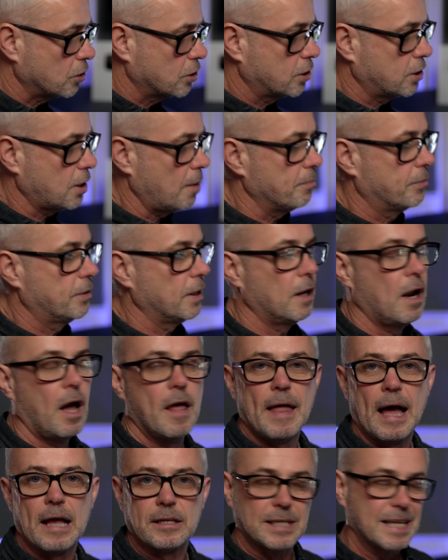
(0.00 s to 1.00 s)
something
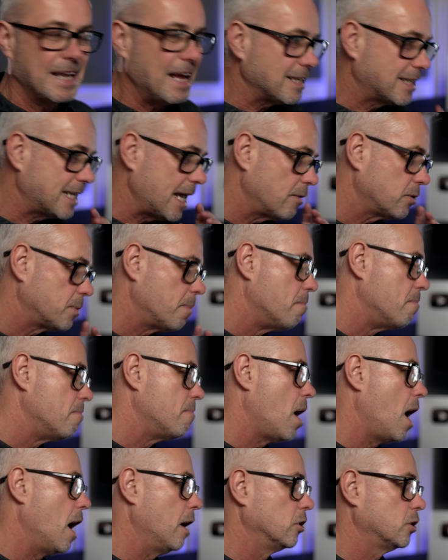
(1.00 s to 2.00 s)
like that. So that sounds
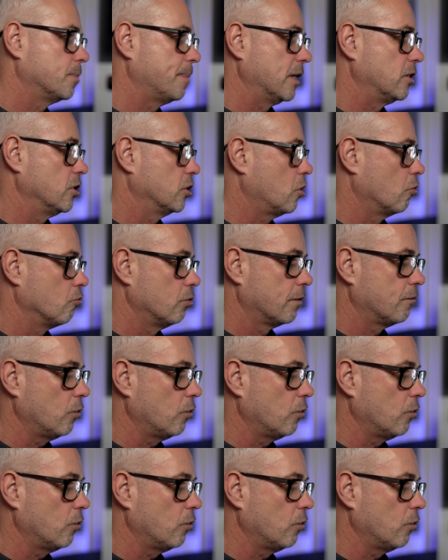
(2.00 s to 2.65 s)
miles better. It's got rid